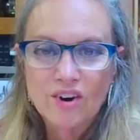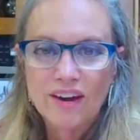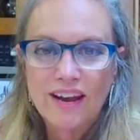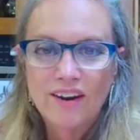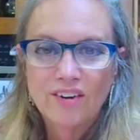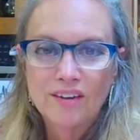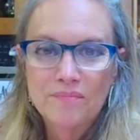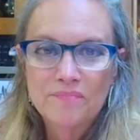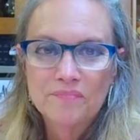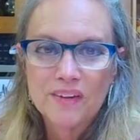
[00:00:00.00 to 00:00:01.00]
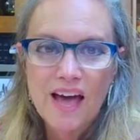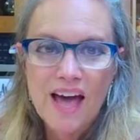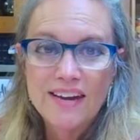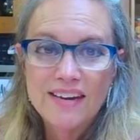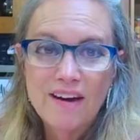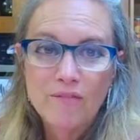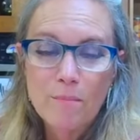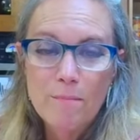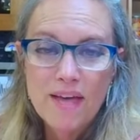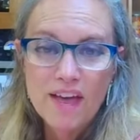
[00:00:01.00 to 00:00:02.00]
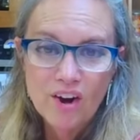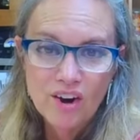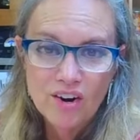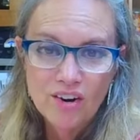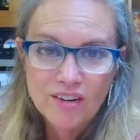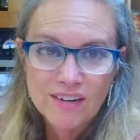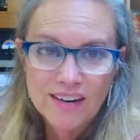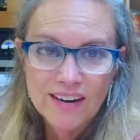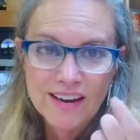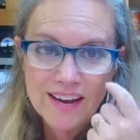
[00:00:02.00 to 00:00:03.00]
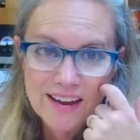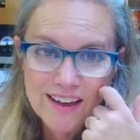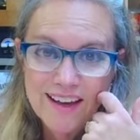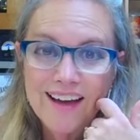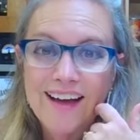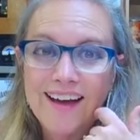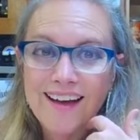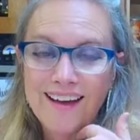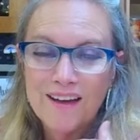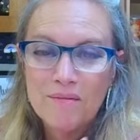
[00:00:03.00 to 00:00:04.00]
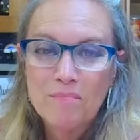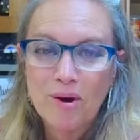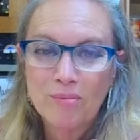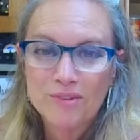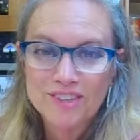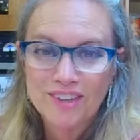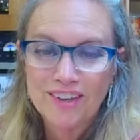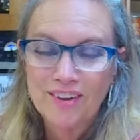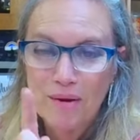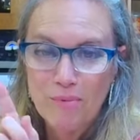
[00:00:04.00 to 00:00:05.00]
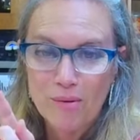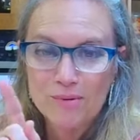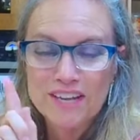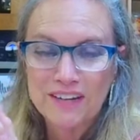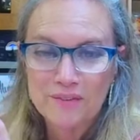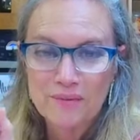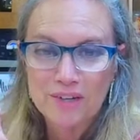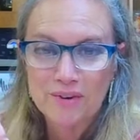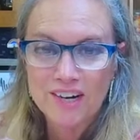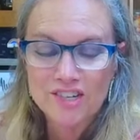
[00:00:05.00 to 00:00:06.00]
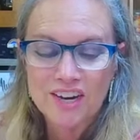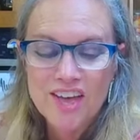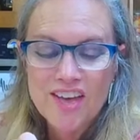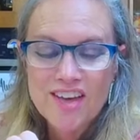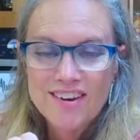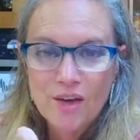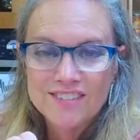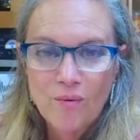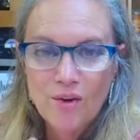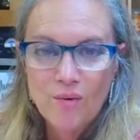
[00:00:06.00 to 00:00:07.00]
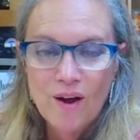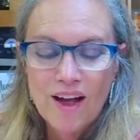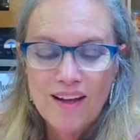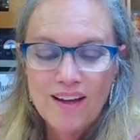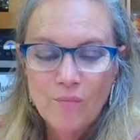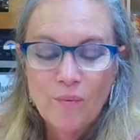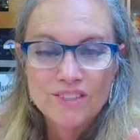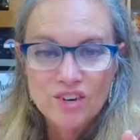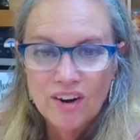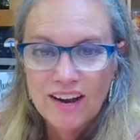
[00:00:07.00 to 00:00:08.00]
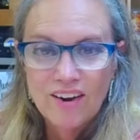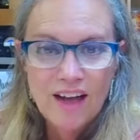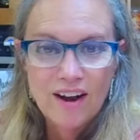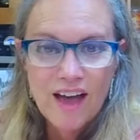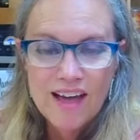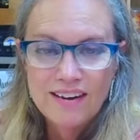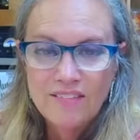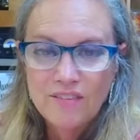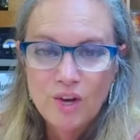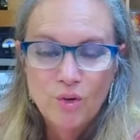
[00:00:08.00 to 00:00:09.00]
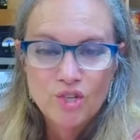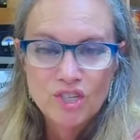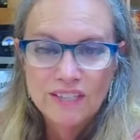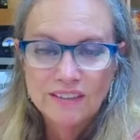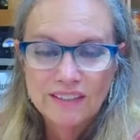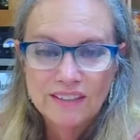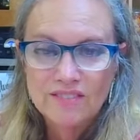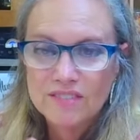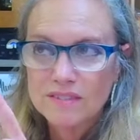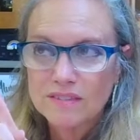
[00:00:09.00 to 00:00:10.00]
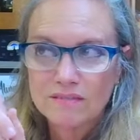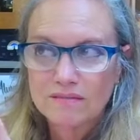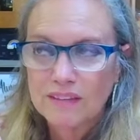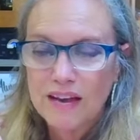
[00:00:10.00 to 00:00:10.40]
Karen, I had never met her. Uh huh. Barbara's okay. Barbara's headed in the right direction. So Winstar Karen, I had even though she lives like